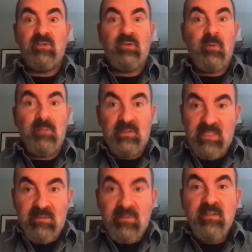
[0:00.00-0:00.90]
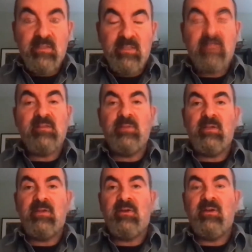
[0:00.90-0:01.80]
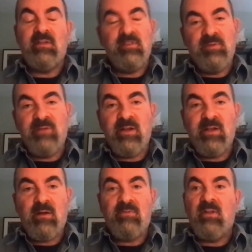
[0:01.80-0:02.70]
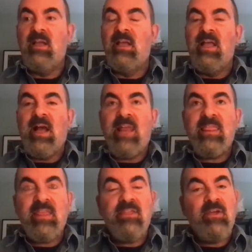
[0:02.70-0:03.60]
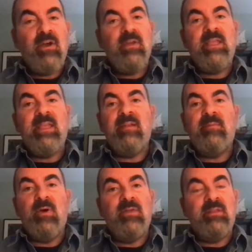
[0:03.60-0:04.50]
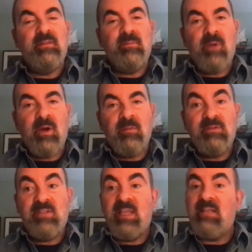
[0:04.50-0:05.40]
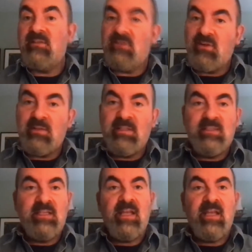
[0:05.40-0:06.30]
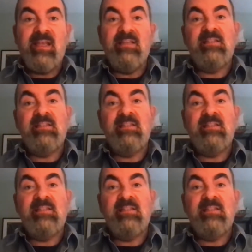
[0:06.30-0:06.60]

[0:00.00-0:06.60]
first of all believed that something occurred and has been very helpful. I think, though, both in the Department of State and certainly in CIA,